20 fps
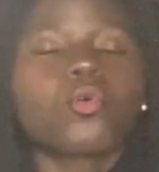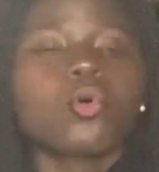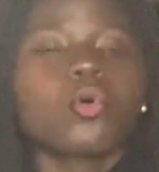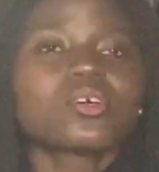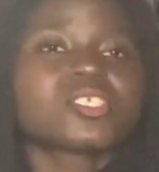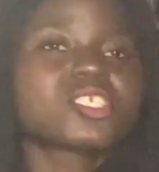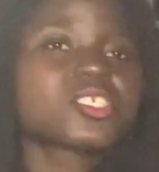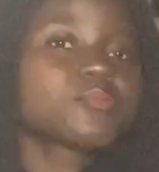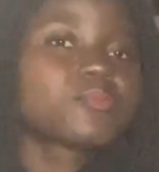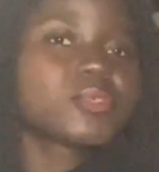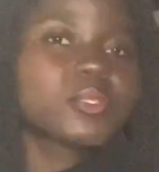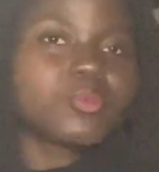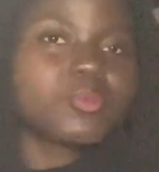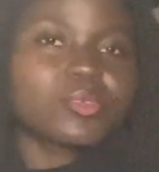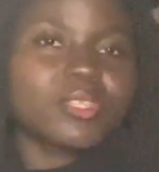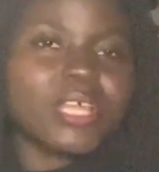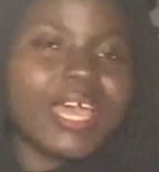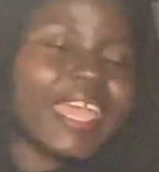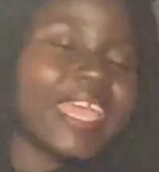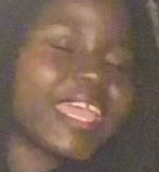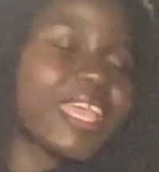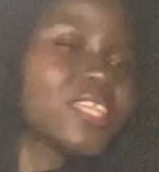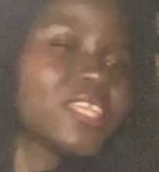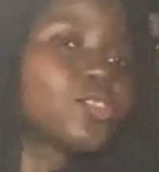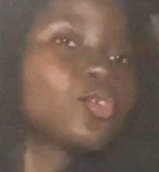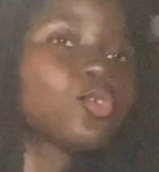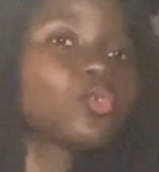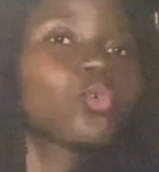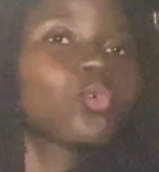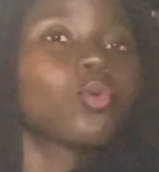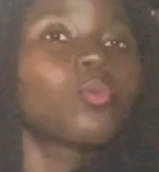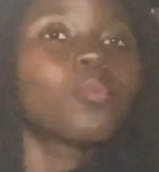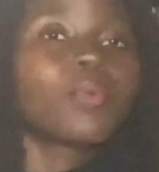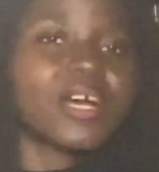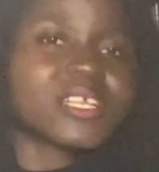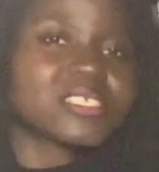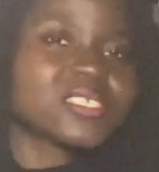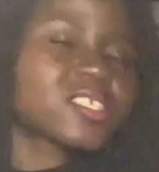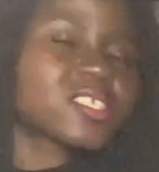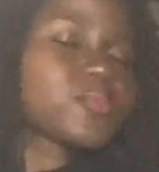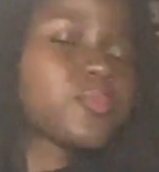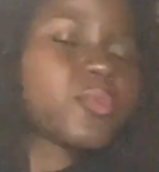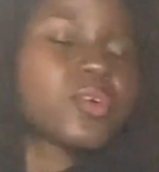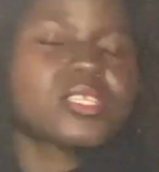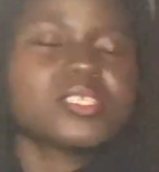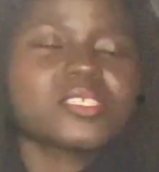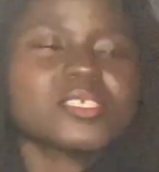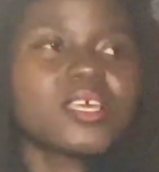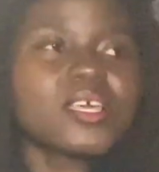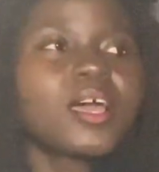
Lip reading: caution people that hey, don't go past this point.